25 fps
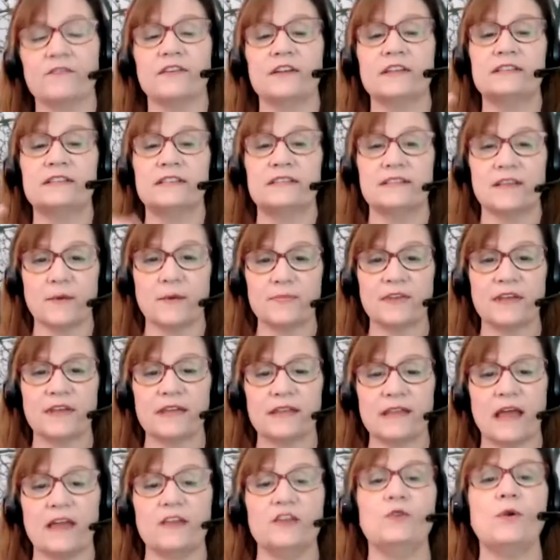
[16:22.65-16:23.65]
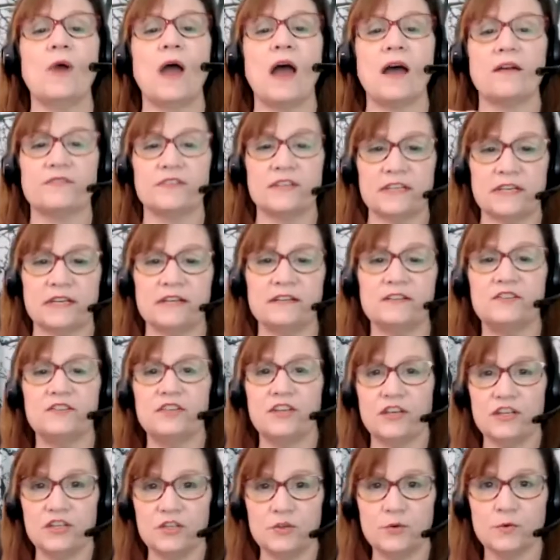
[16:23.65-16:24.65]
It's something that you have to
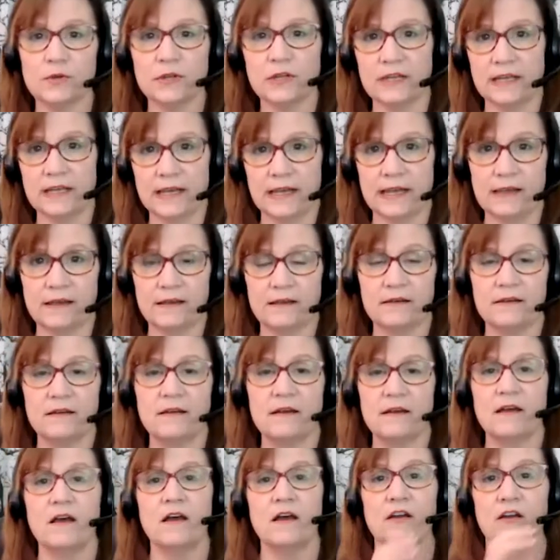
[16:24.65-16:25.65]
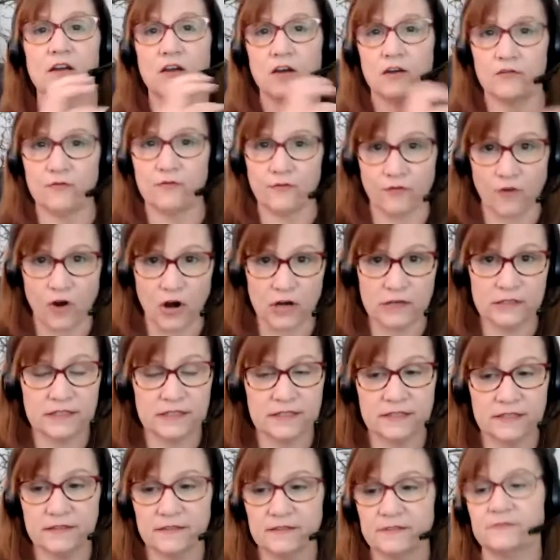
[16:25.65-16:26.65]
continually
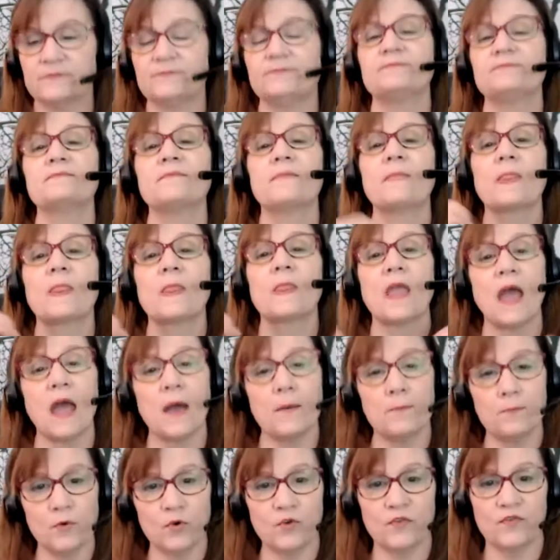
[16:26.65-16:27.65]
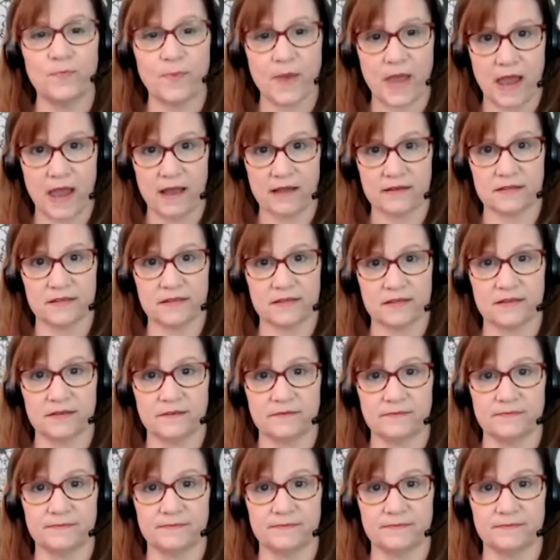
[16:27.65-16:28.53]
confront and move past.